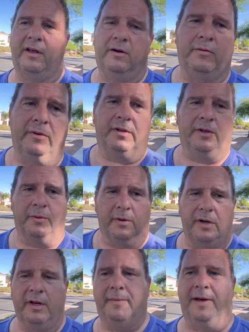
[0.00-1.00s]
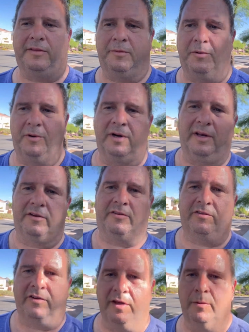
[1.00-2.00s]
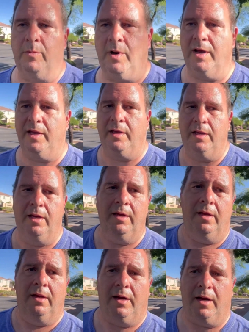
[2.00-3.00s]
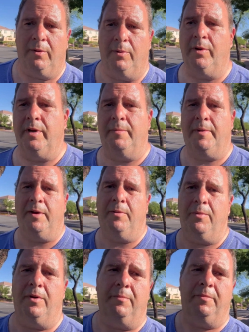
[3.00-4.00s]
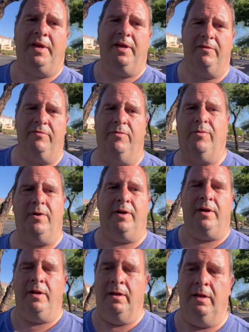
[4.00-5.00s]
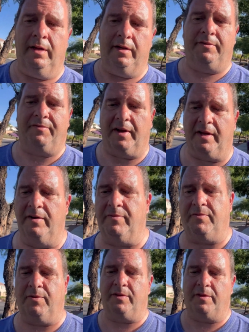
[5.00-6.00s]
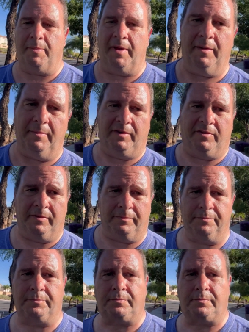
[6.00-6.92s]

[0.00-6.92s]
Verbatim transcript: I don't really worry about the mortgage the same way. I worry about what I'm paying for it and if I can afford the payments.